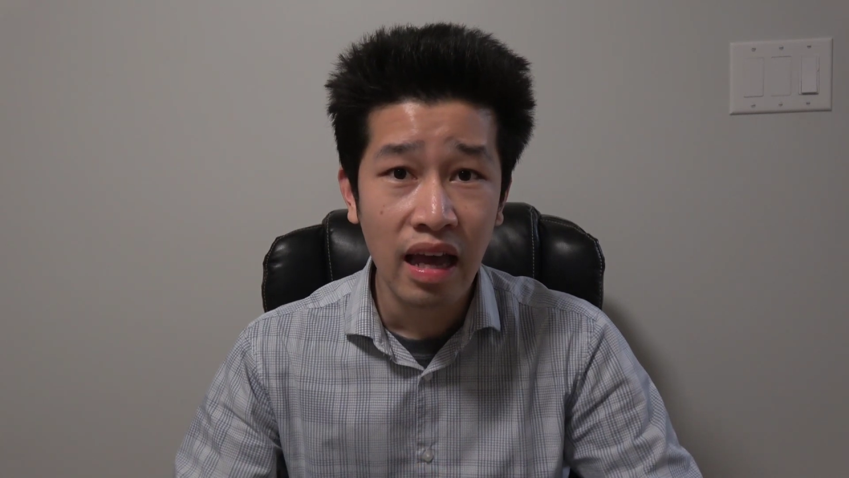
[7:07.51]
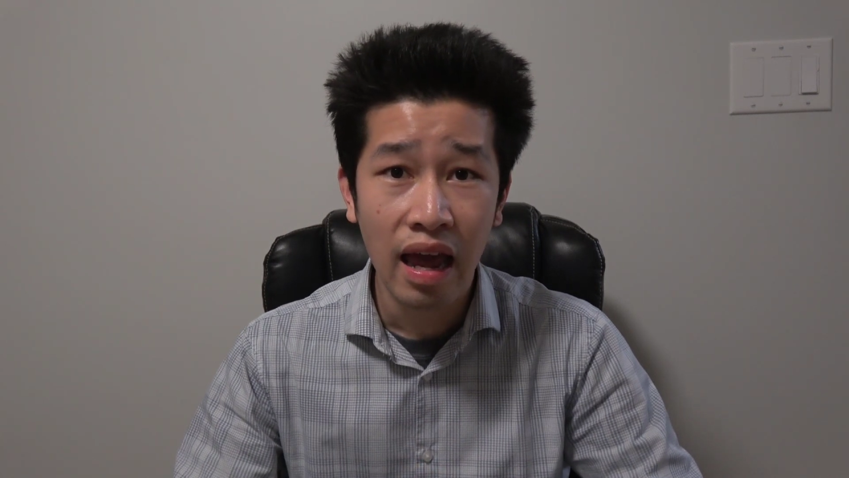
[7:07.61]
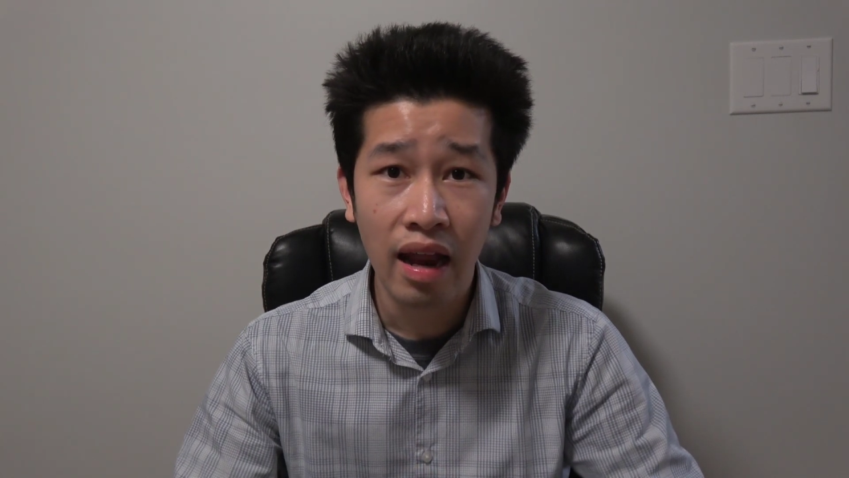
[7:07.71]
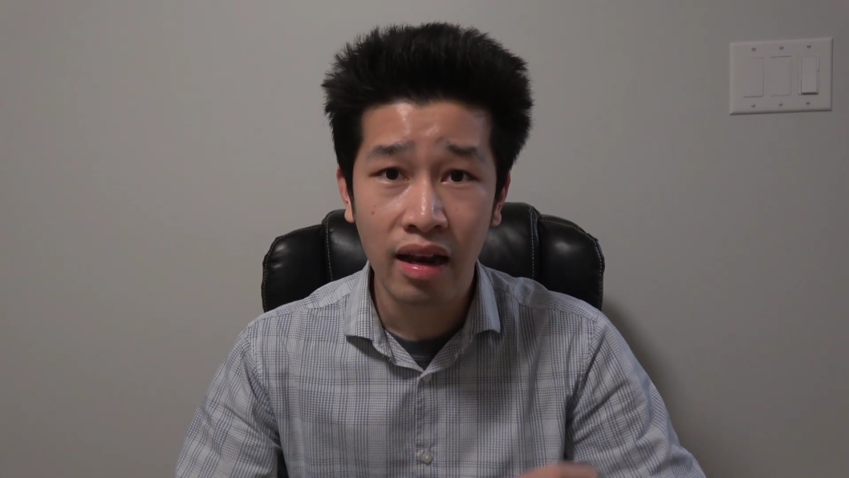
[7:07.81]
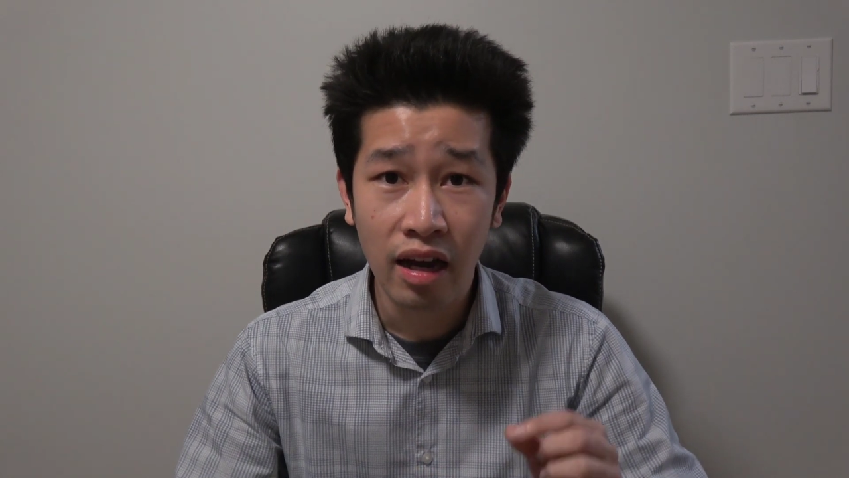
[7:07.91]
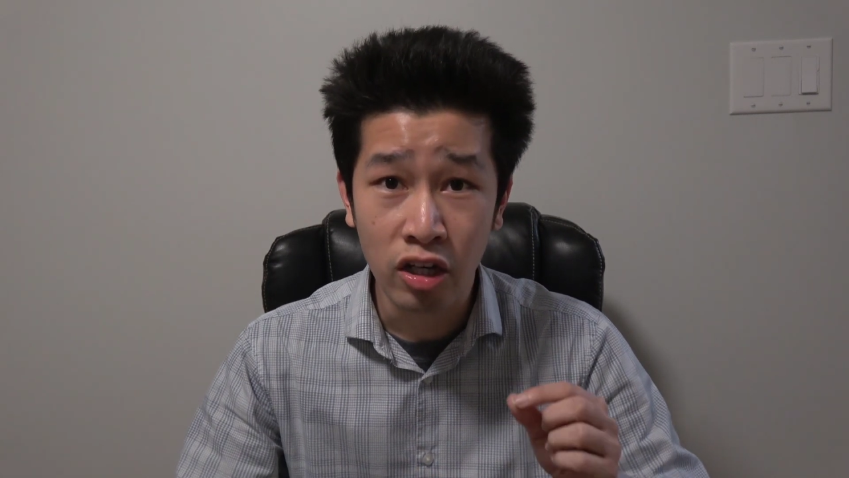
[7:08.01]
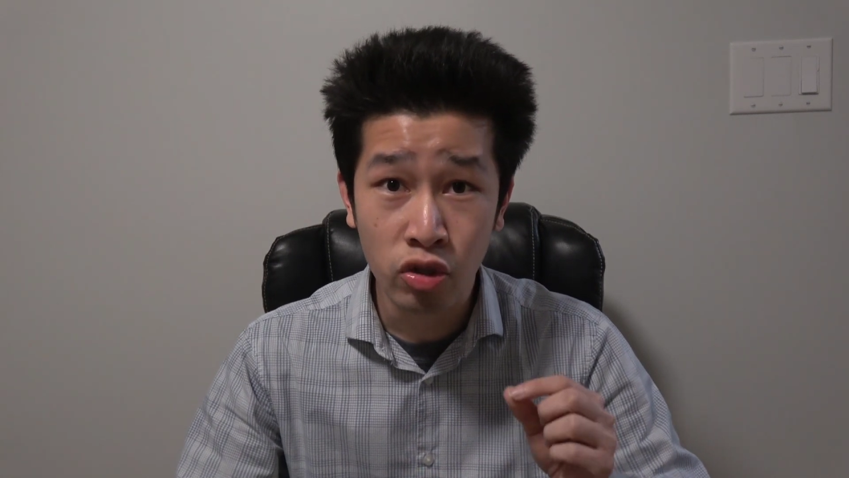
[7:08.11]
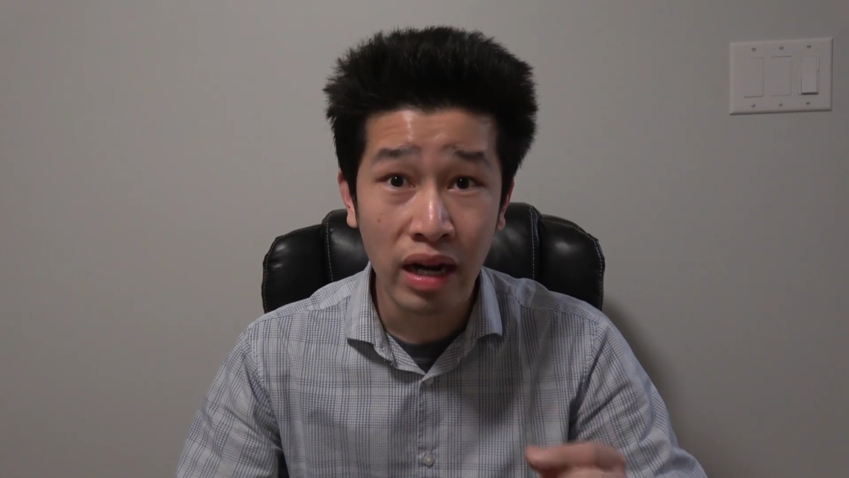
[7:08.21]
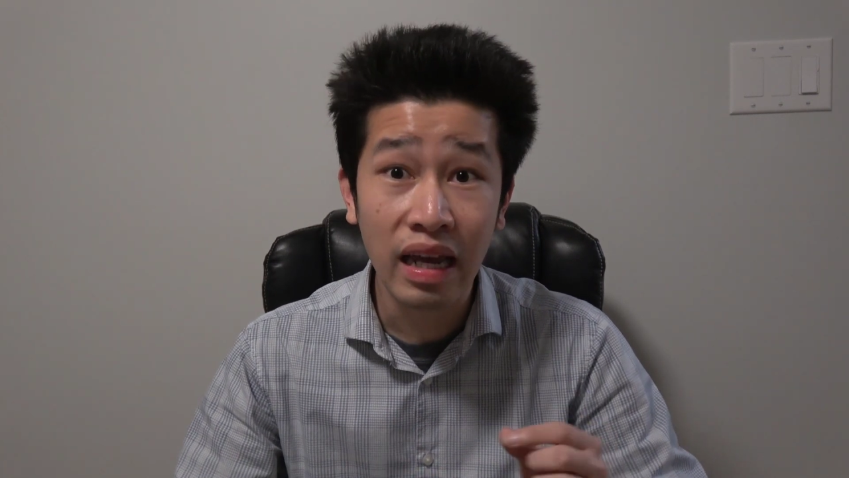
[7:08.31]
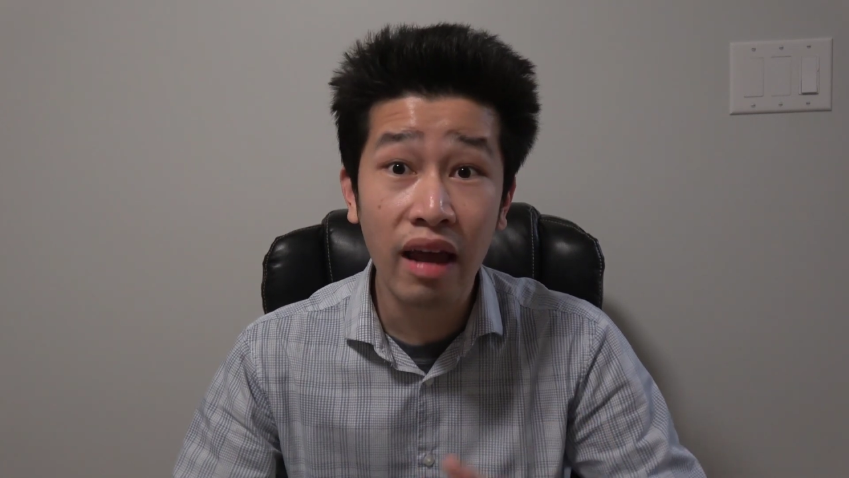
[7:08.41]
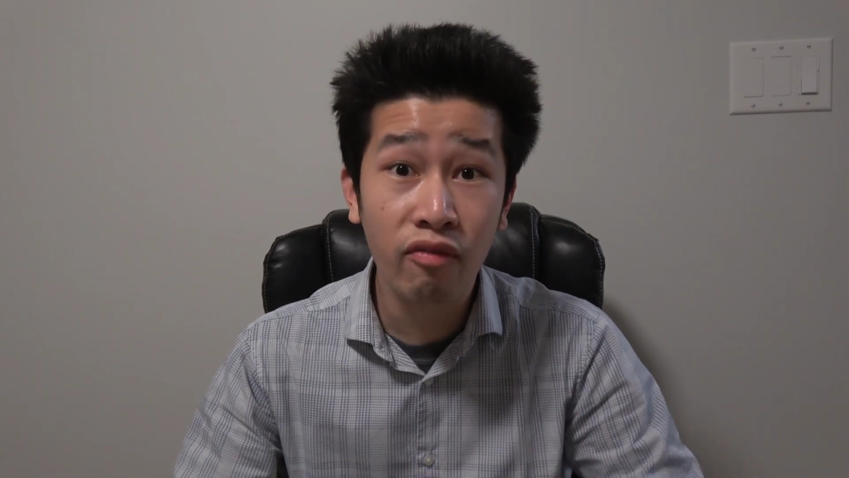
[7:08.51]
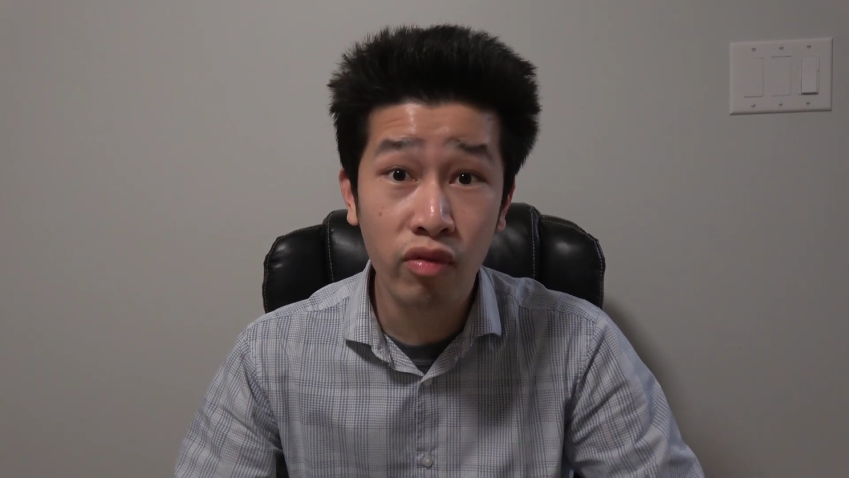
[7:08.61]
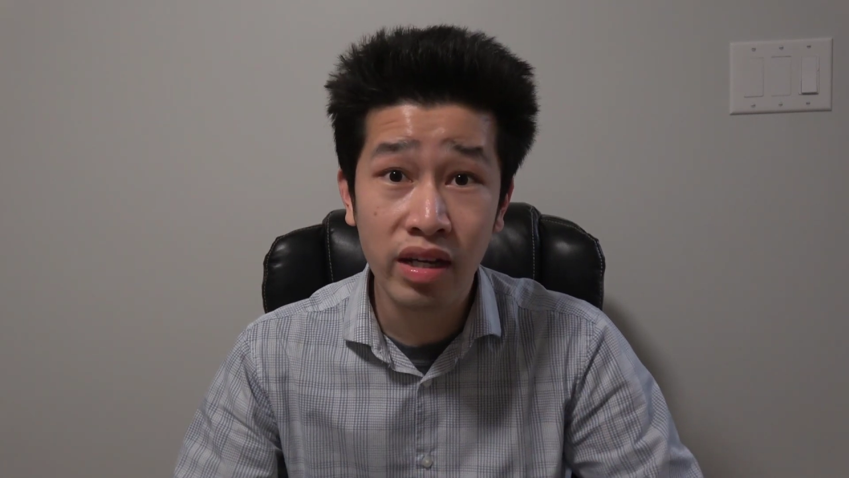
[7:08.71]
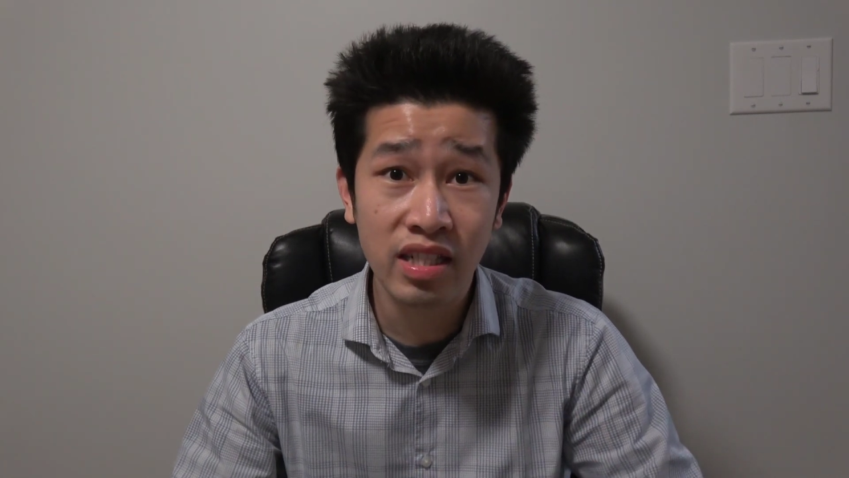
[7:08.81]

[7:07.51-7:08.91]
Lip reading: and track every